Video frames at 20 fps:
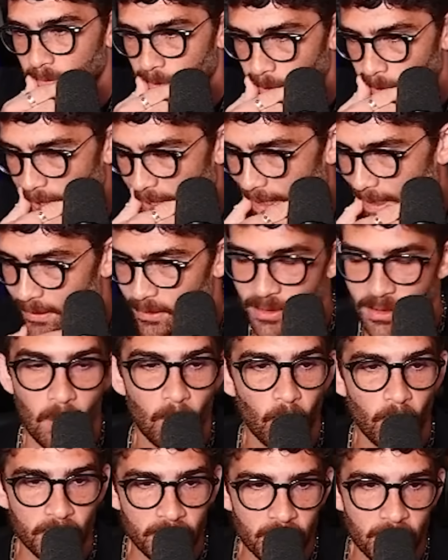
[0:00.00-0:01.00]
Uh,
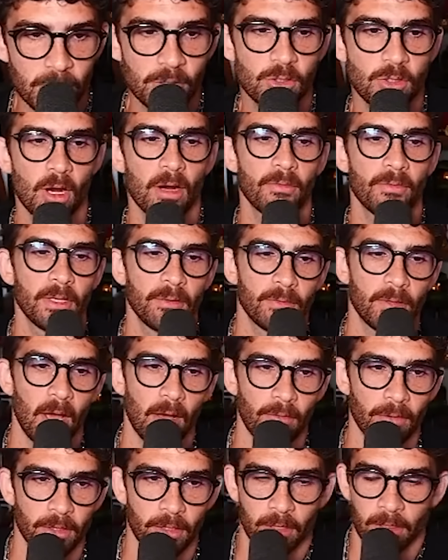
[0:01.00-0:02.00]
somewhat conservative
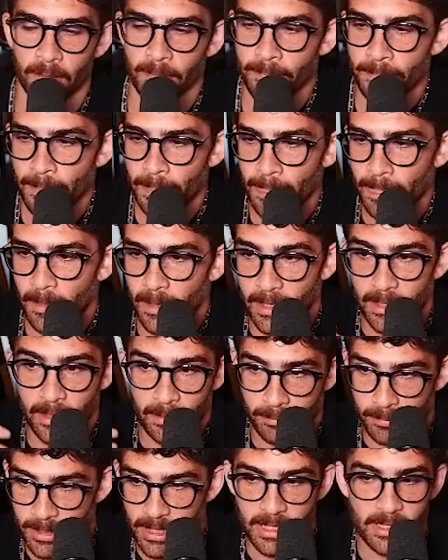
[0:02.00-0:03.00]
governor in a
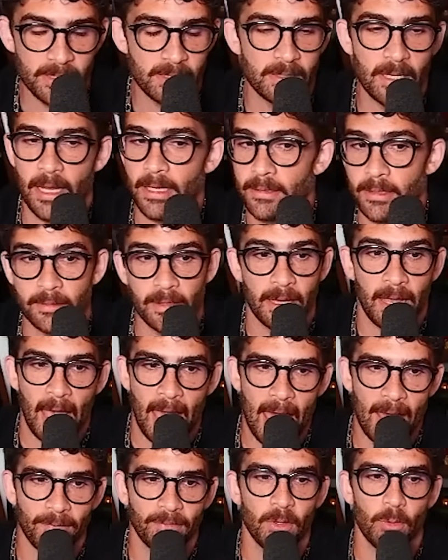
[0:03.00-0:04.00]
key state that they
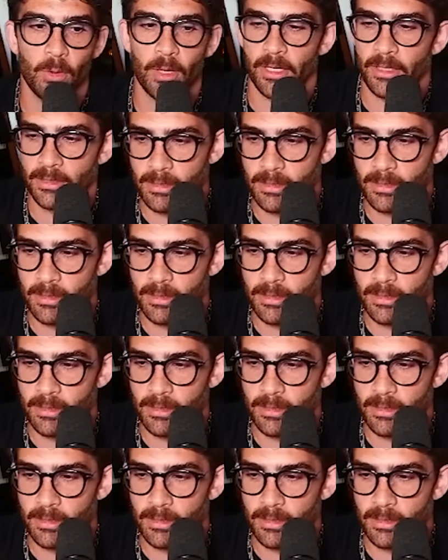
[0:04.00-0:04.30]
have to win.